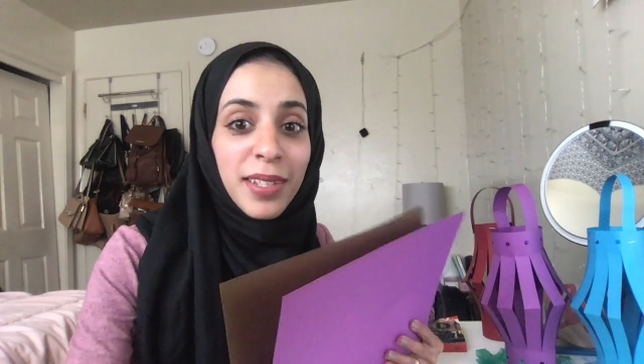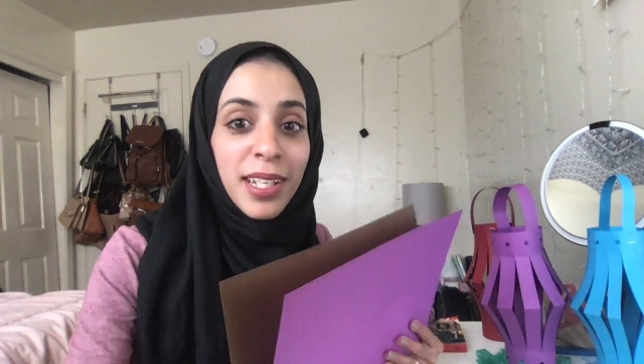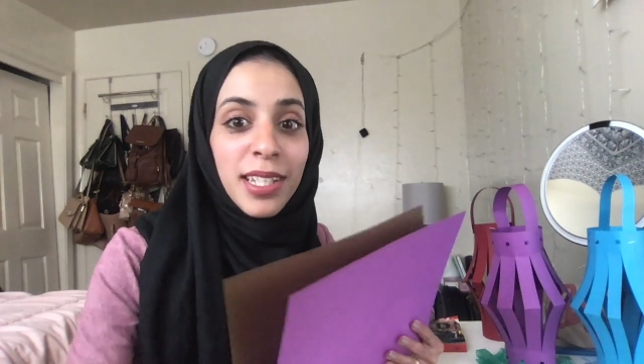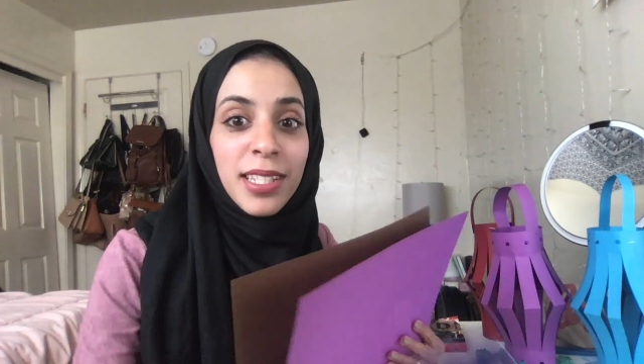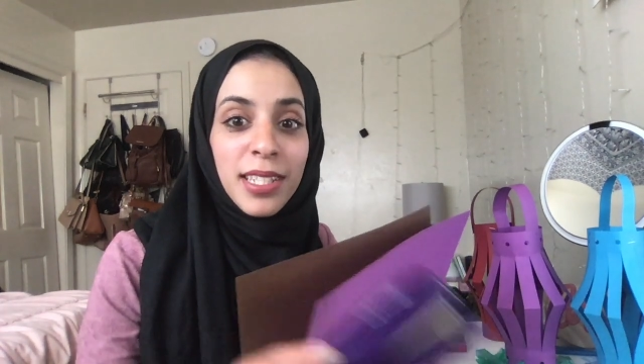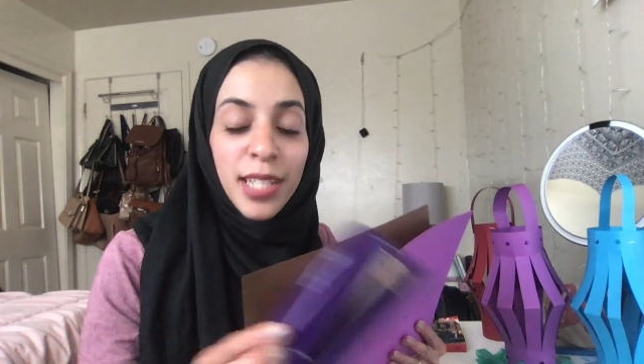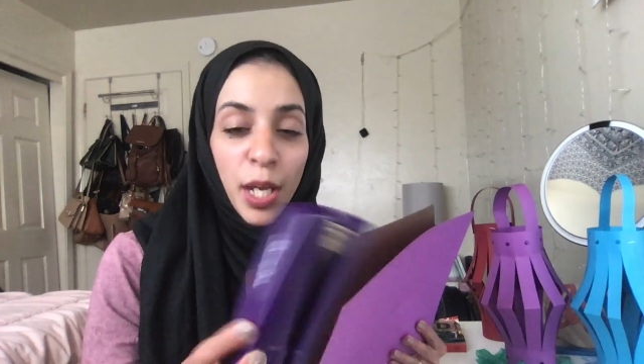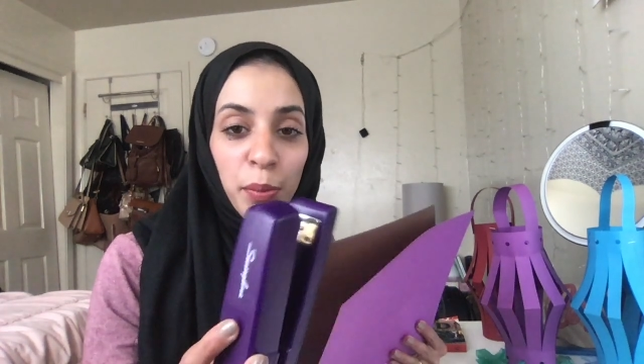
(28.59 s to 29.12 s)

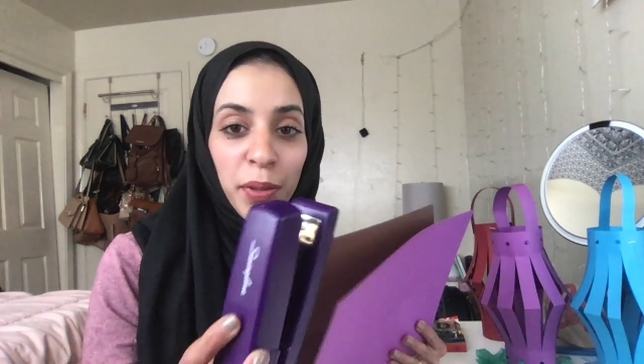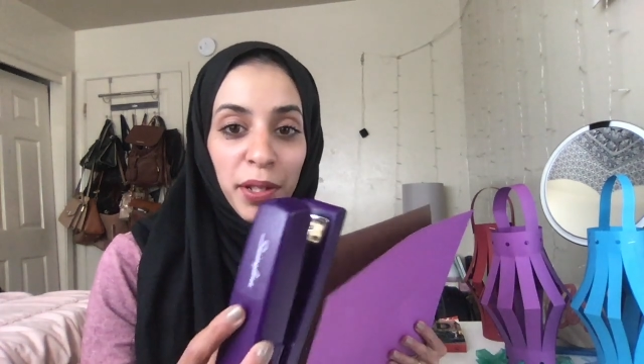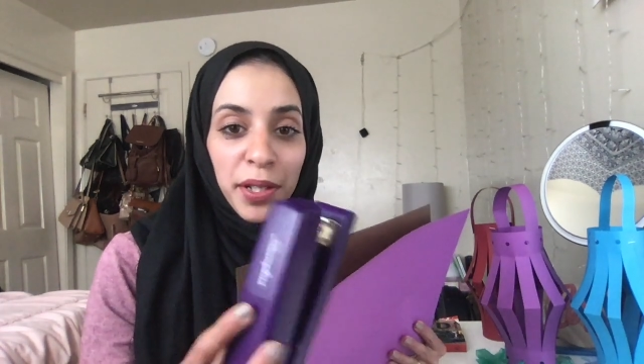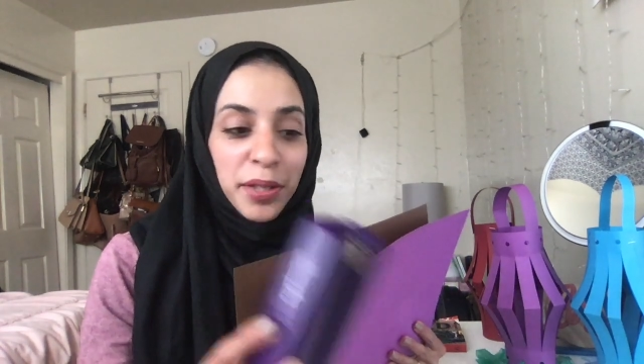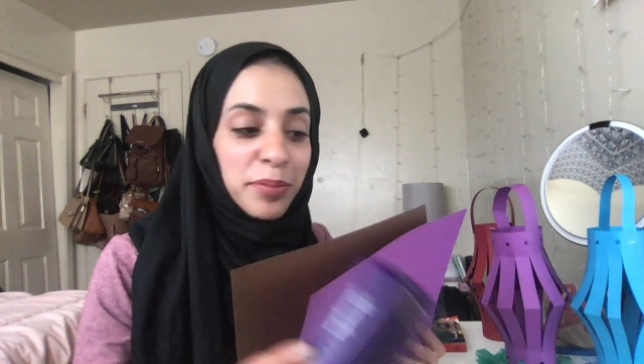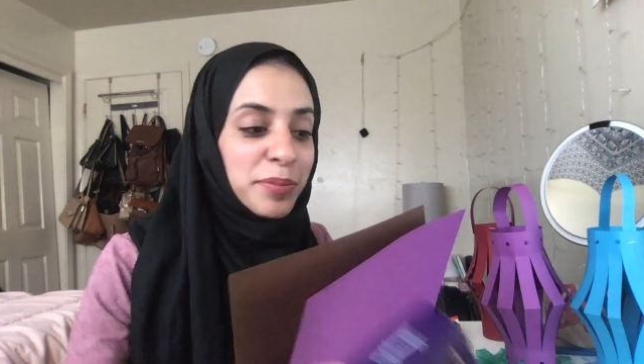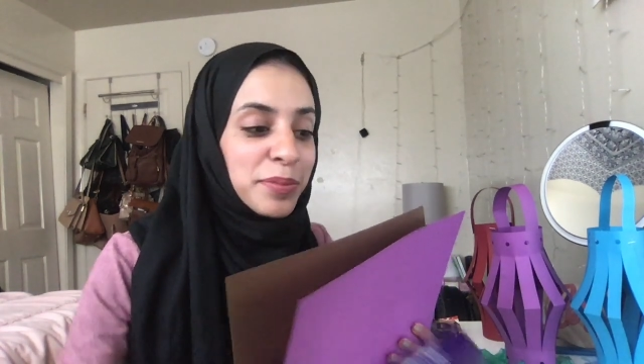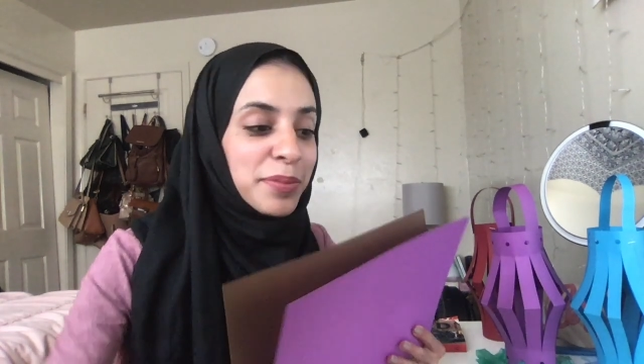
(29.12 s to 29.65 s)
stapler,
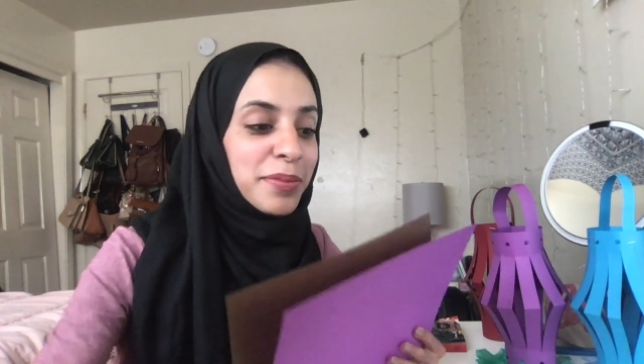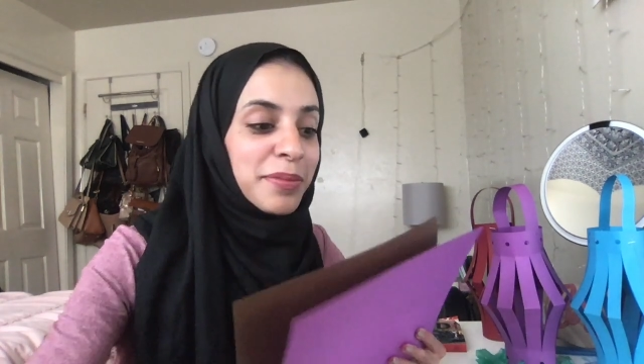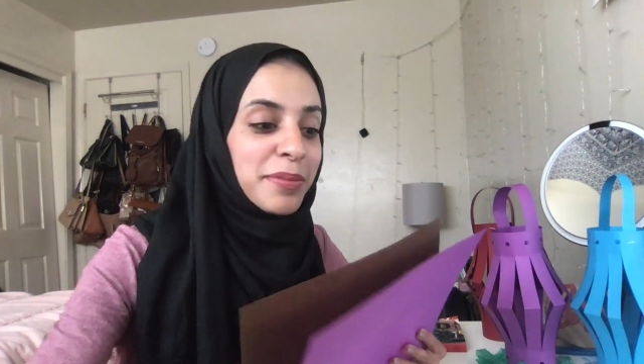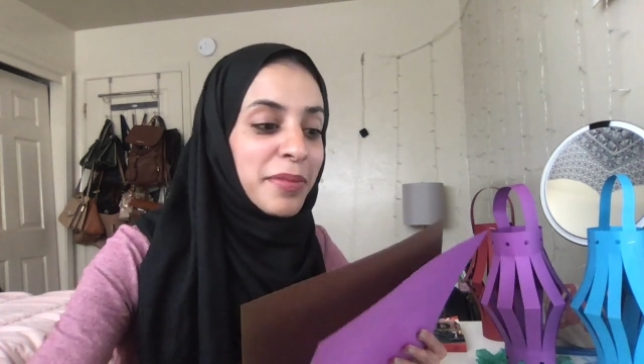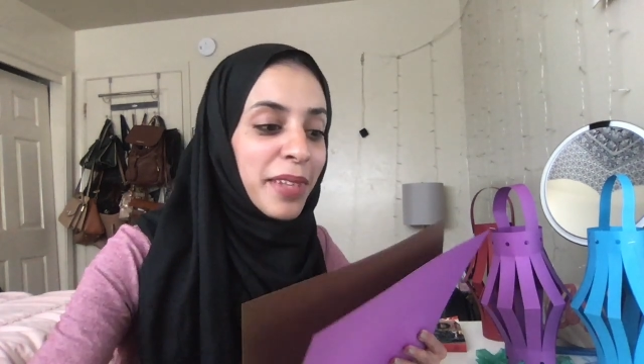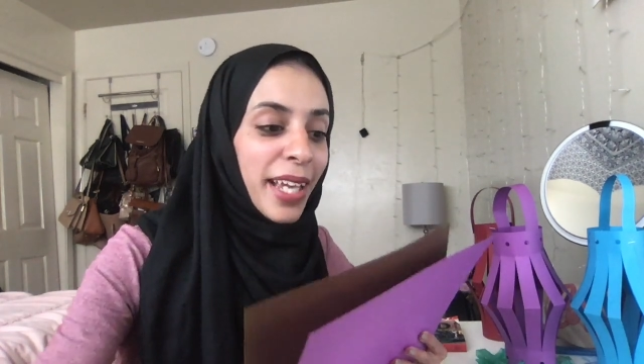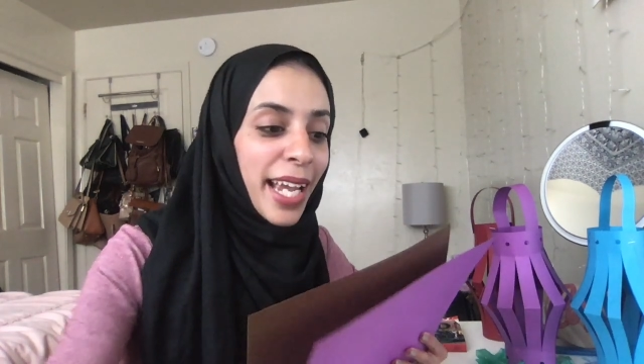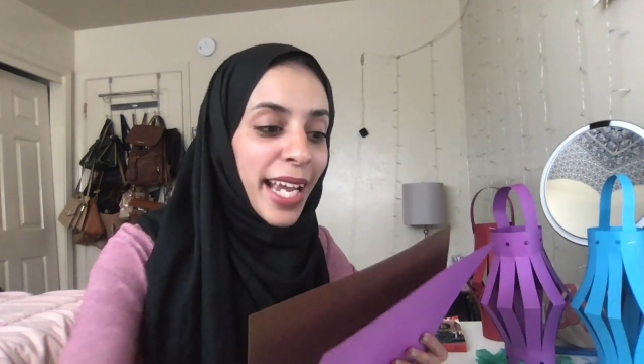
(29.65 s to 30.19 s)

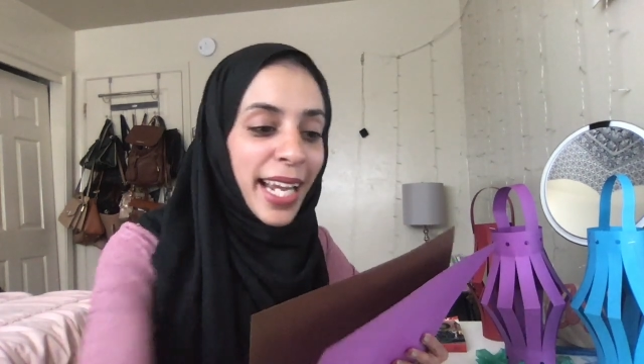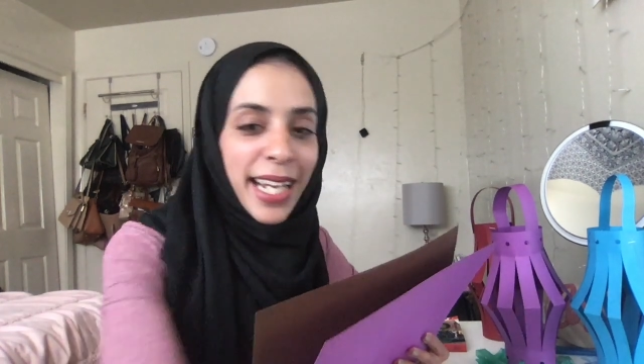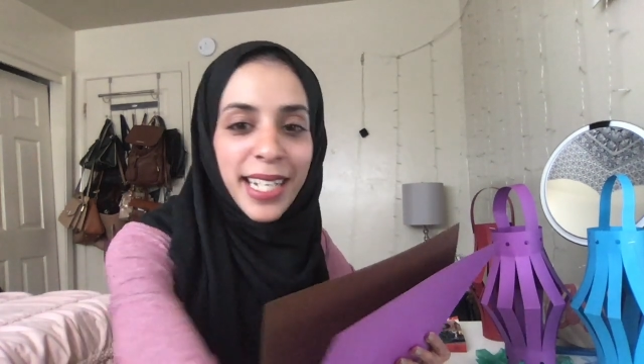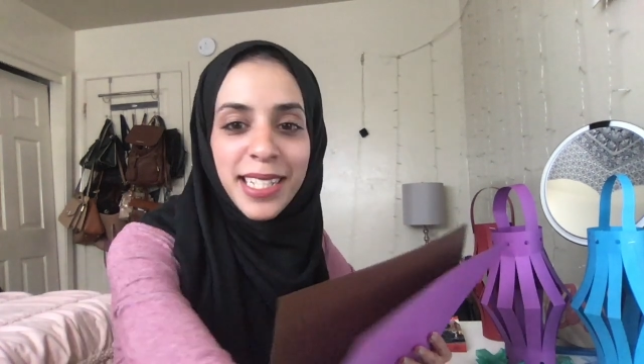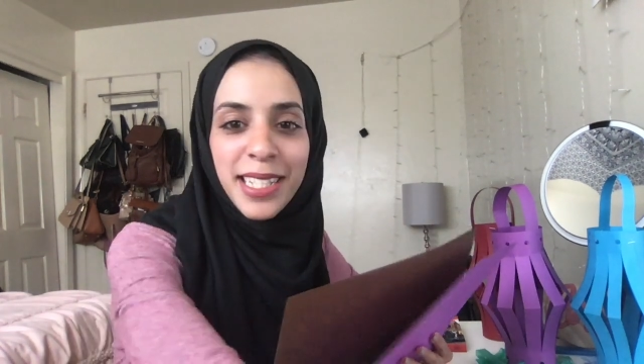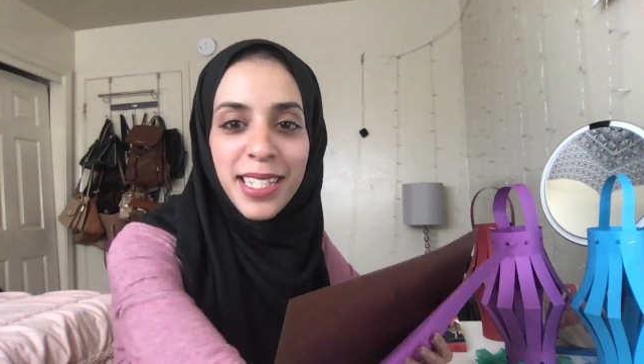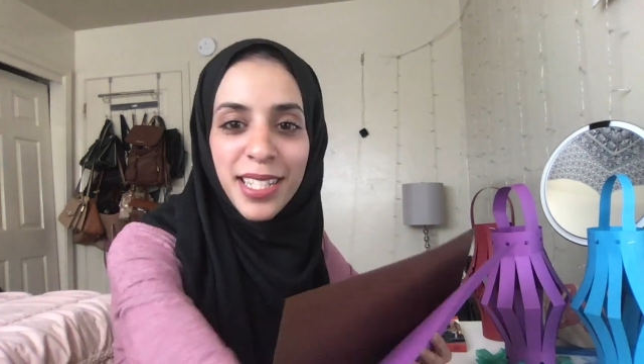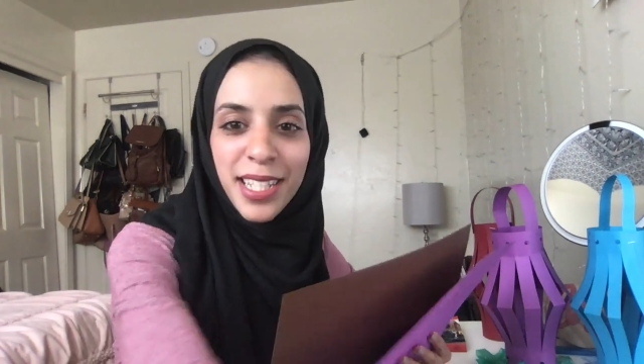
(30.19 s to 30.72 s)

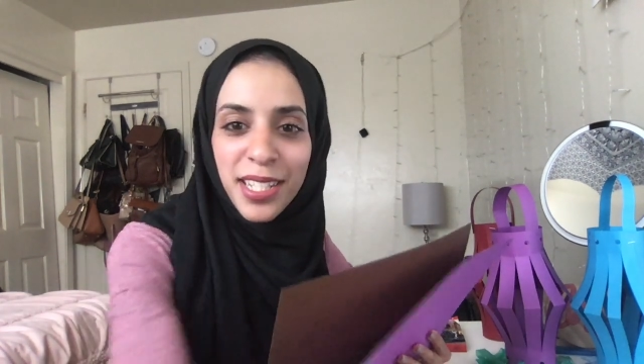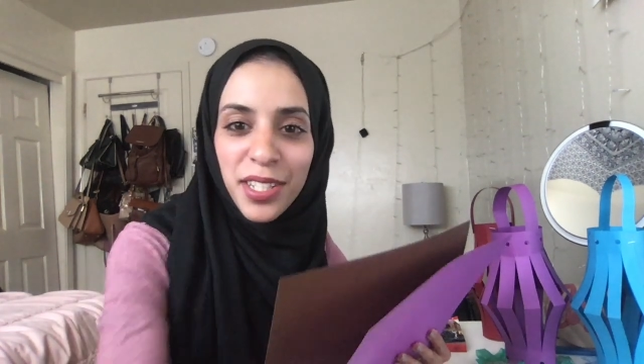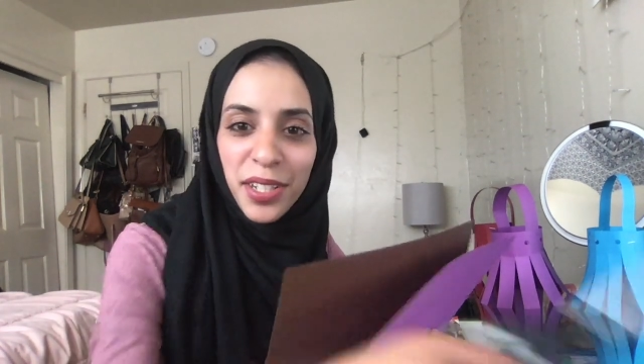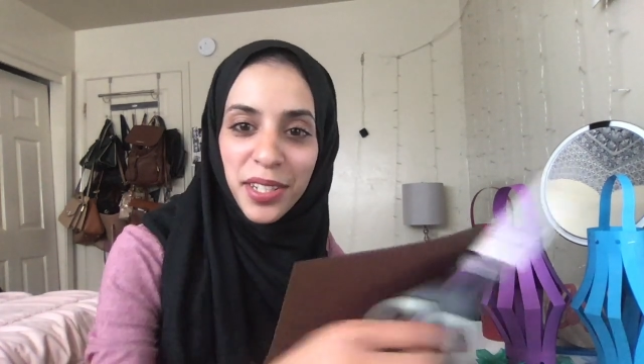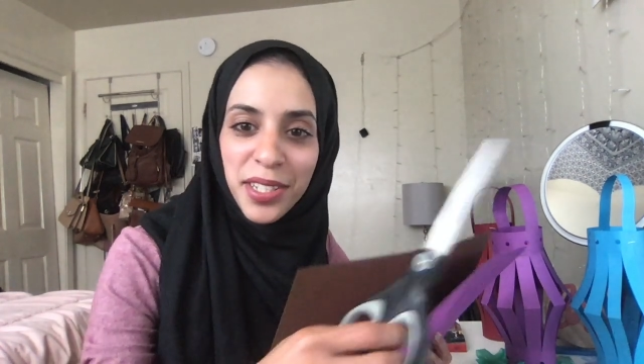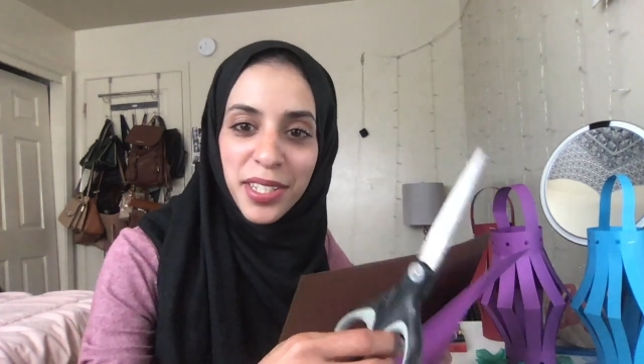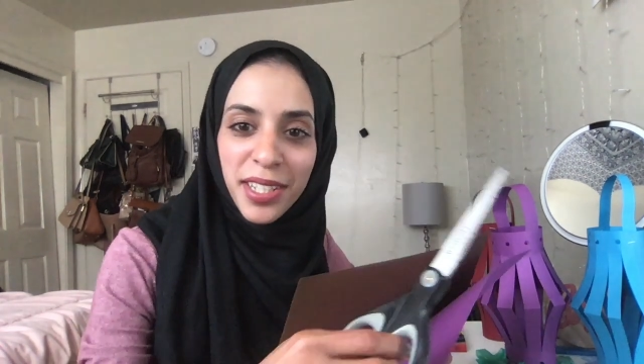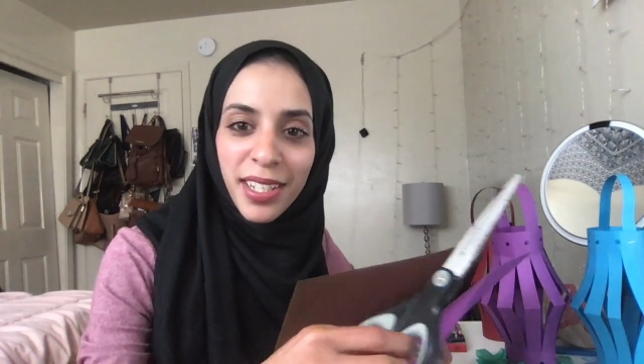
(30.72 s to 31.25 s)
and scissors.